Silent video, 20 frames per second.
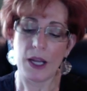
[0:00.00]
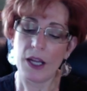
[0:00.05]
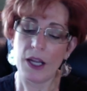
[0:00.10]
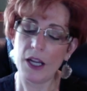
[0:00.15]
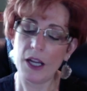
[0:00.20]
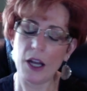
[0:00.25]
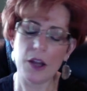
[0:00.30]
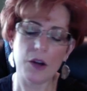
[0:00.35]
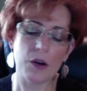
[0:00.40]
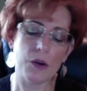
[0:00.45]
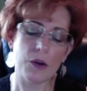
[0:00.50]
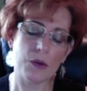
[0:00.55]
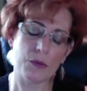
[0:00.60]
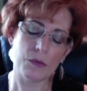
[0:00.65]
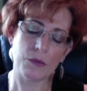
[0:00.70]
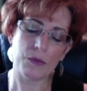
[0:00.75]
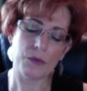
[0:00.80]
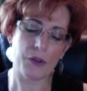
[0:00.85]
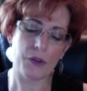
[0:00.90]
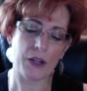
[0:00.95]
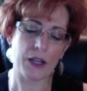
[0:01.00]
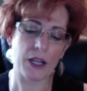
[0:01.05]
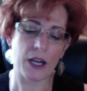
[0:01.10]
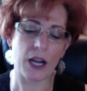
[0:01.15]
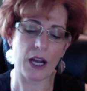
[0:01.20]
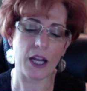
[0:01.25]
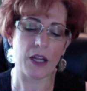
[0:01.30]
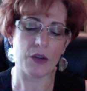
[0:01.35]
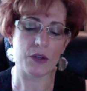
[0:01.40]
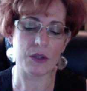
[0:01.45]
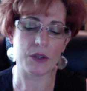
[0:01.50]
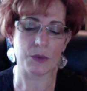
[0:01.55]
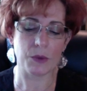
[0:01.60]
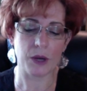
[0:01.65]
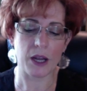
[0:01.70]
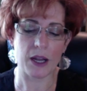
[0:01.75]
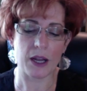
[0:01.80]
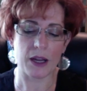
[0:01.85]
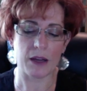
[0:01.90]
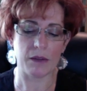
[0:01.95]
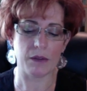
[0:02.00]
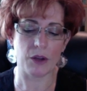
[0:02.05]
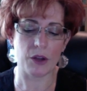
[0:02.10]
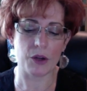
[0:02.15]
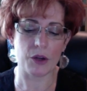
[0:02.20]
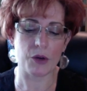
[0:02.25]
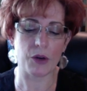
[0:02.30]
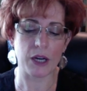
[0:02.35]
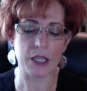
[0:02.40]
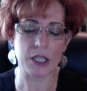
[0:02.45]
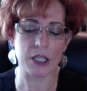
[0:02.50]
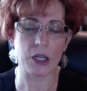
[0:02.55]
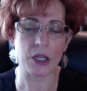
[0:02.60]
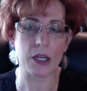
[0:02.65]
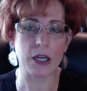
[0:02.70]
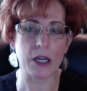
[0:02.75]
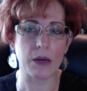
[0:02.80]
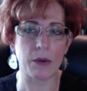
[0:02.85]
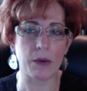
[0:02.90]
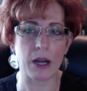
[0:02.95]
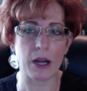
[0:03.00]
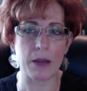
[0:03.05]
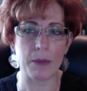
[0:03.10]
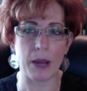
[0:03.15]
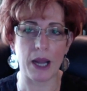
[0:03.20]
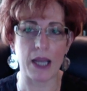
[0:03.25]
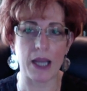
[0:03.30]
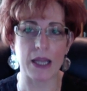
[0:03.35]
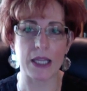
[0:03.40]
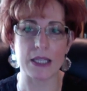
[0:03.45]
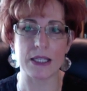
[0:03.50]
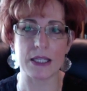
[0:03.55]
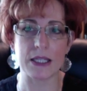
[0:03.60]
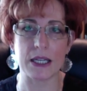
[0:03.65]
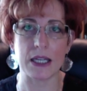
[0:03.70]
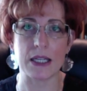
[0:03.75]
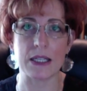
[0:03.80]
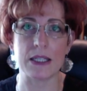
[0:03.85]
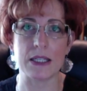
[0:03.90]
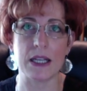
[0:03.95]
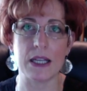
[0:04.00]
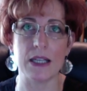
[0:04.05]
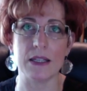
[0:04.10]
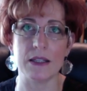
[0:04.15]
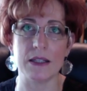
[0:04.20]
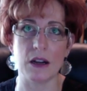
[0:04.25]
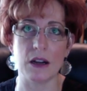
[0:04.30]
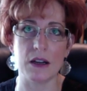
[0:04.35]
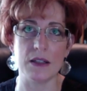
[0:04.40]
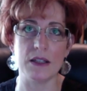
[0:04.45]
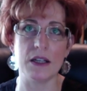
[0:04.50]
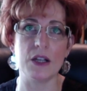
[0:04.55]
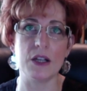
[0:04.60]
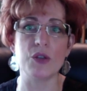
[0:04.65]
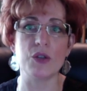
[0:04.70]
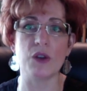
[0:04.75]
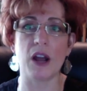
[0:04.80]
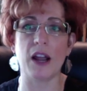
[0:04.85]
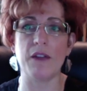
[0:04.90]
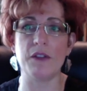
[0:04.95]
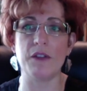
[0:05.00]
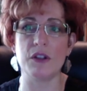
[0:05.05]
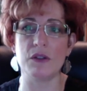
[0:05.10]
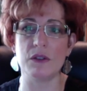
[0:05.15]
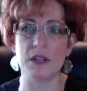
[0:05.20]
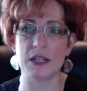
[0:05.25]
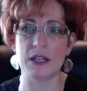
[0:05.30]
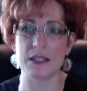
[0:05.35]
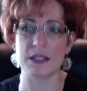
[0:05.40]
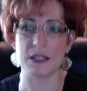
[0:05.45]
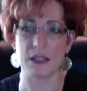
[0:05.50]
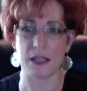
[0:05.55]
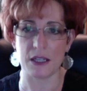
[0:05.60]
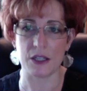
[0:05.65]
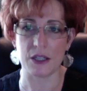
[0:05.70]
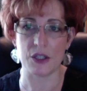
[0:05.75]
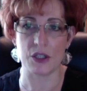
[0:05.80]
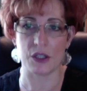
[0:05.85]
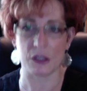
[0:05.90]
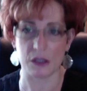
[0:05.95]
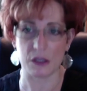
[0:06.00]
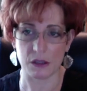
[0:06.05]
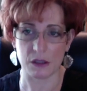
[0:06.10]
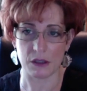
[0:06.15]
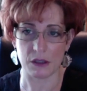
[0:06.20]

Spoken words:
the other thing that I use other criteria when I buy these things is it a drive to destination?